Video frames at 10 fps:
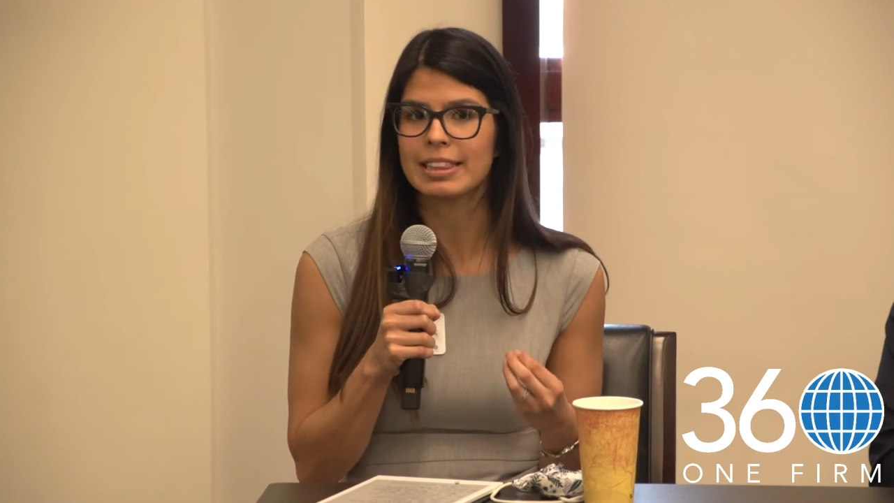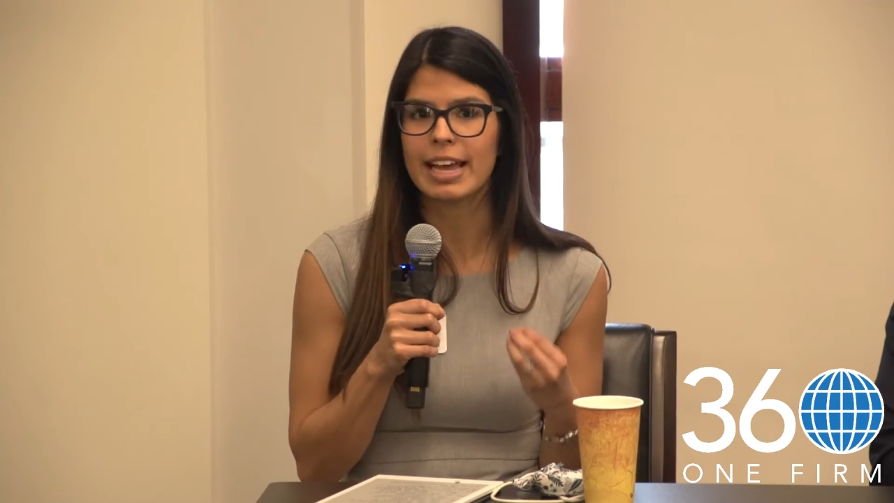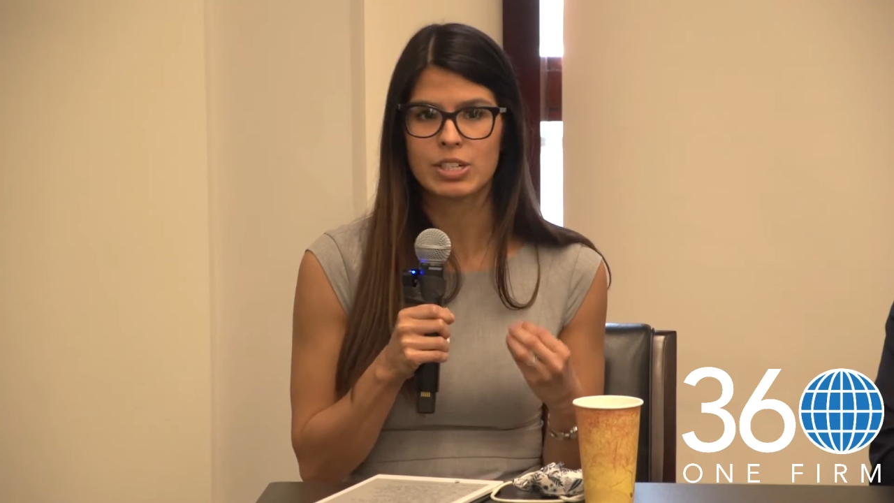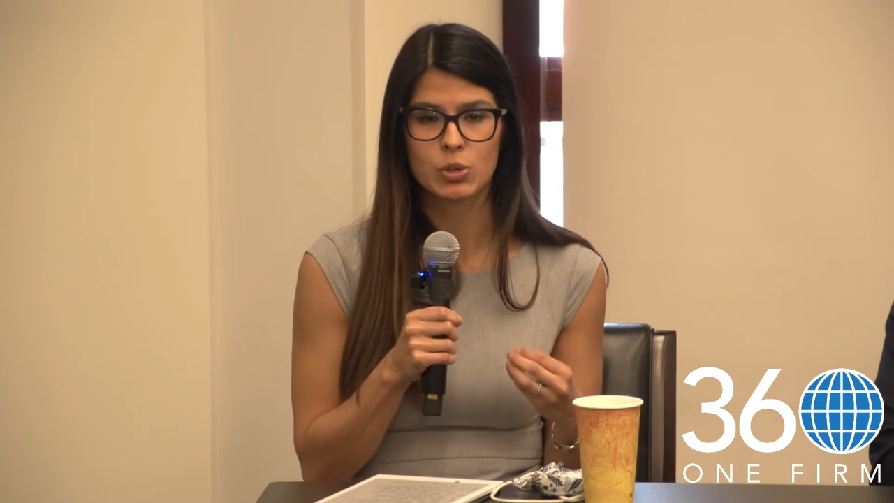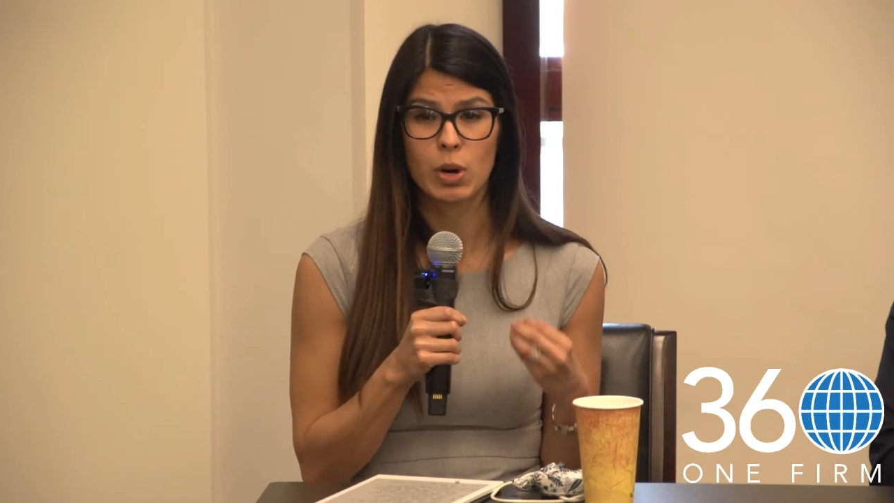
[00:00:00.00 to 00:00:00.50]

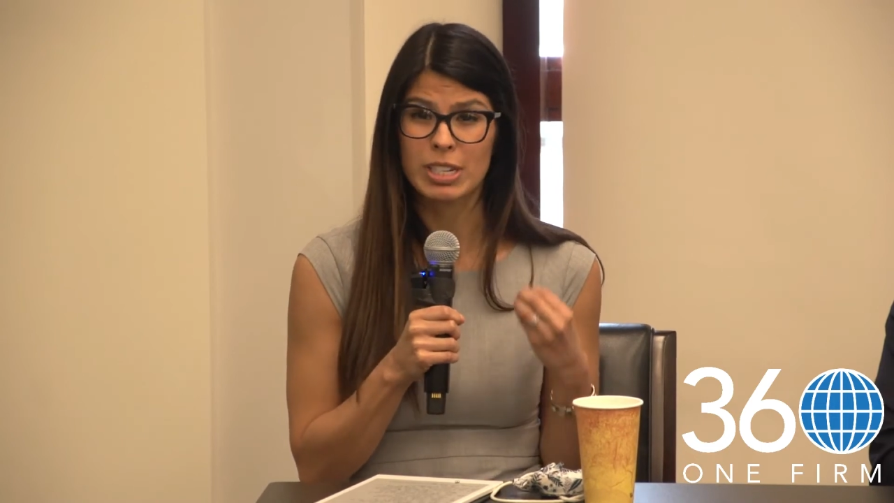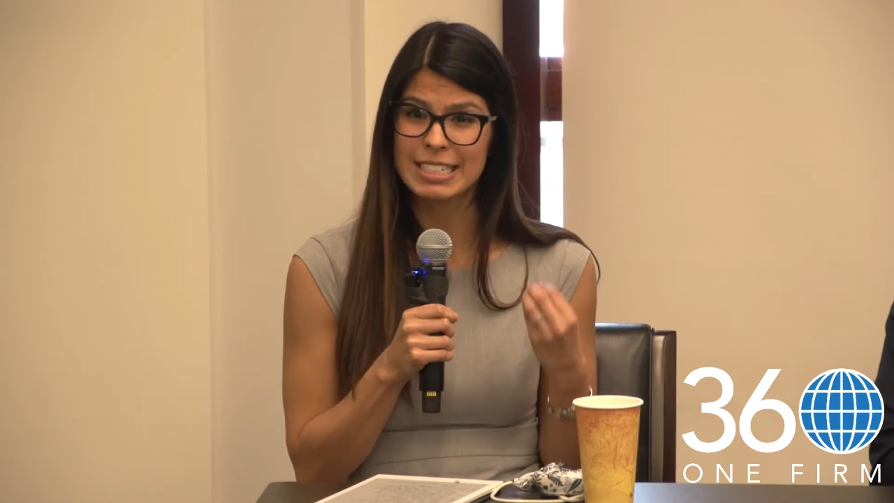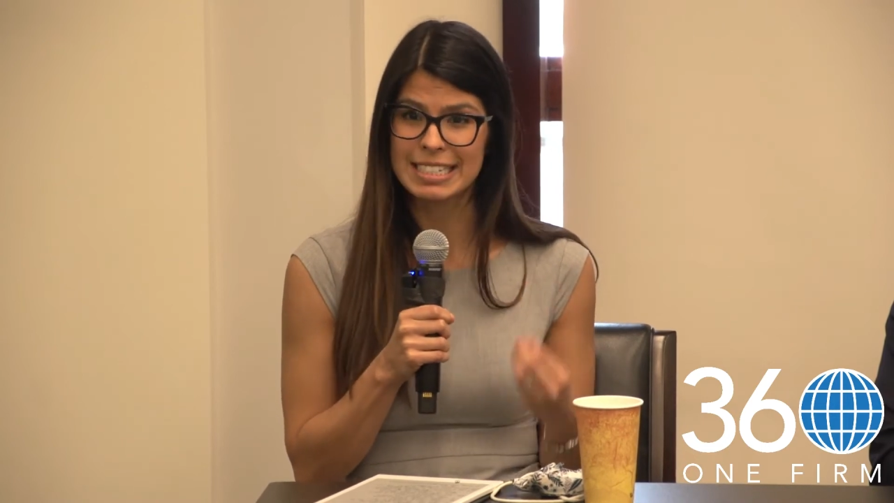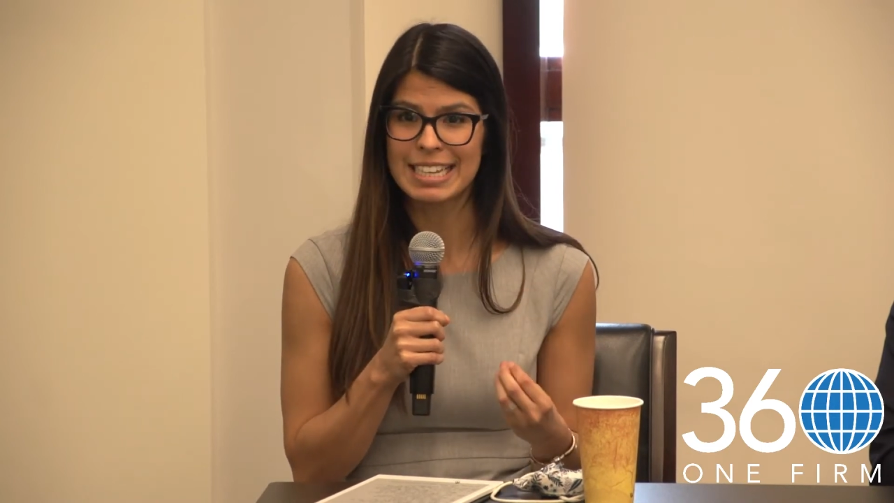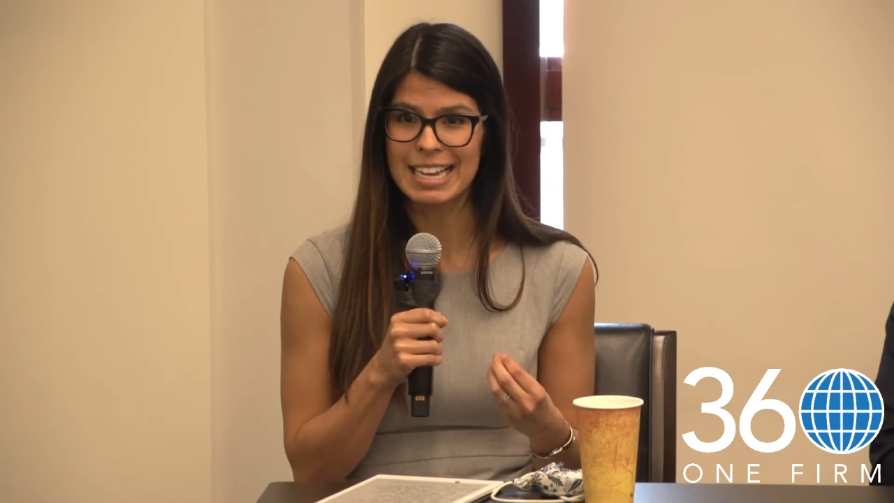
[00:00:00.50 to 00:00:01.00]
led to our
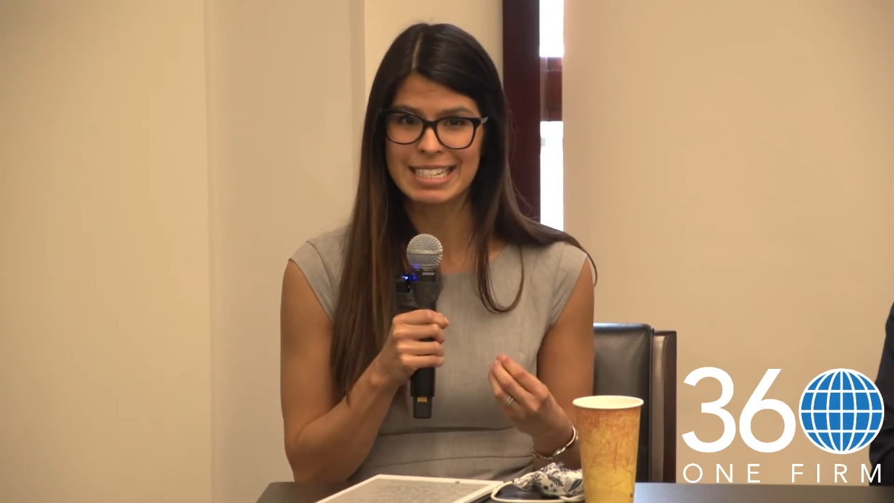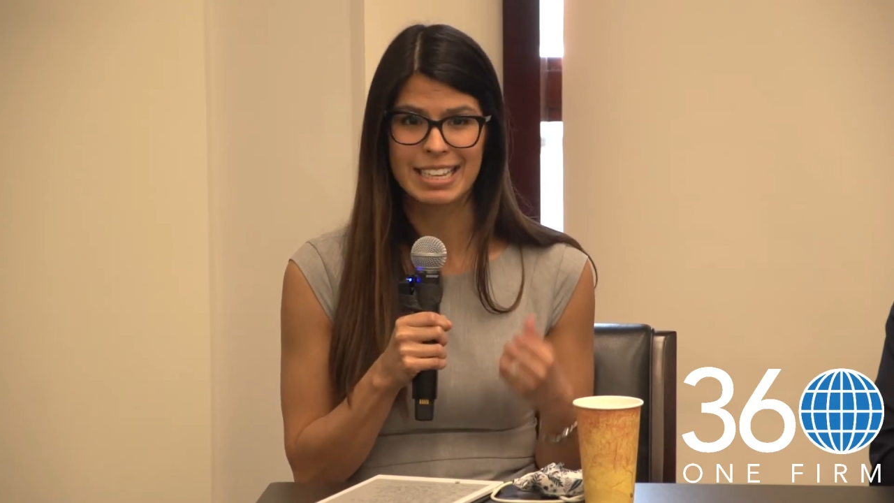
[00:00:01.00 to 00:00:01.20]
success,